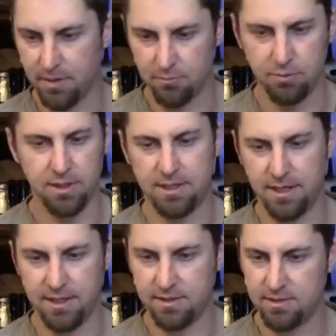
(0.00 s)
really
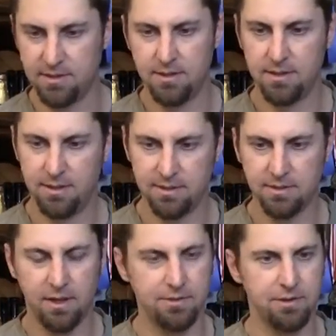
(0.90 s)
nice,
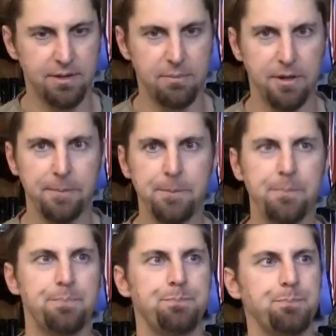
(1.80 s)
solid drinking beer.
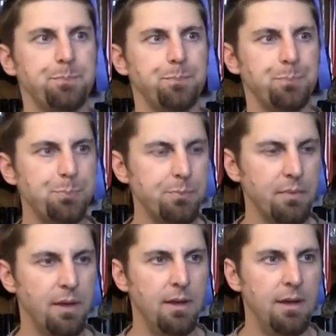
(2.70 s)

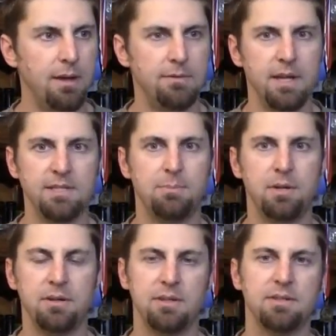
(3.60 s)
Nice
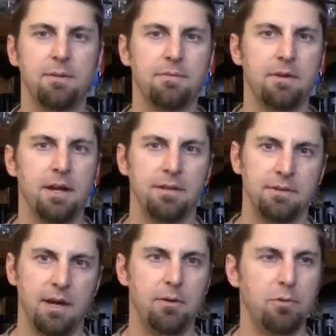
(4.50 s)
bitterness up front,
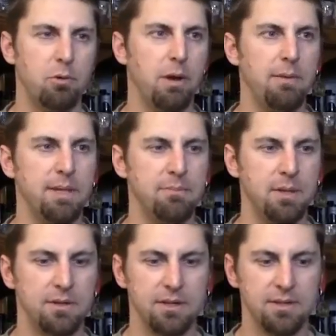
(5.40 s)
not overwhelming
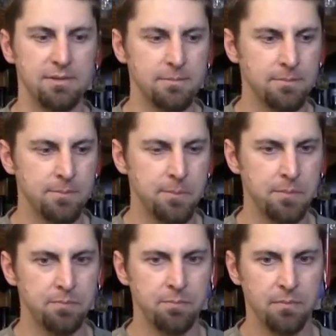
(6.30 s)
bitterness.
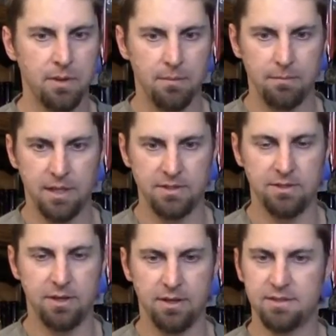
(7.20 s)
Lets
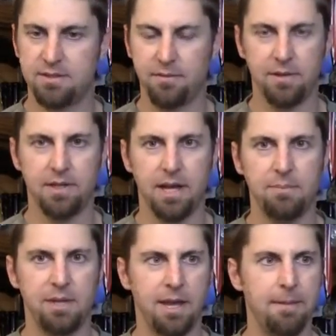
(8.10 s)
you know it's definitely an
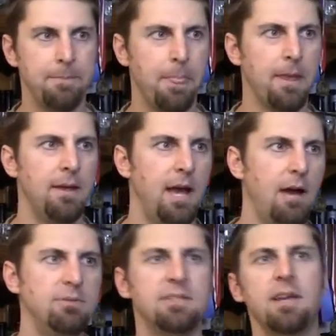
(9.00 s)
IPA.
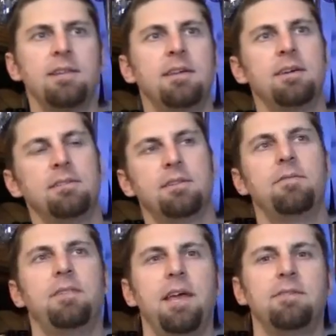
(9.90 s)
I would say the
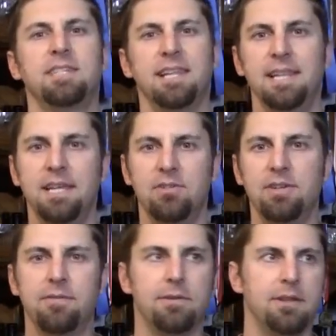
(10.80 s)
flavor is a little
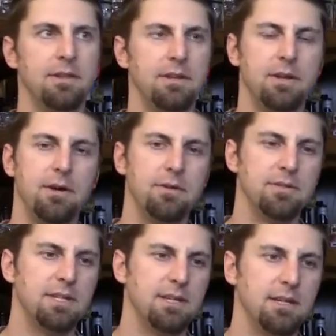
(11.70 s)
different than the
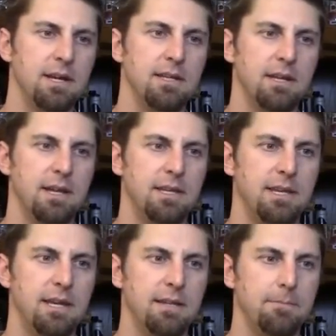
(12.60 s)
nose. I
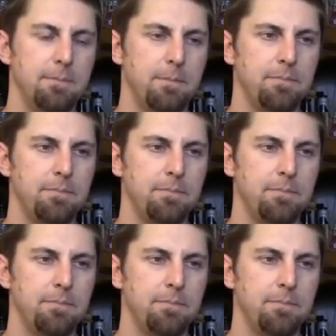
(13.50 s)
get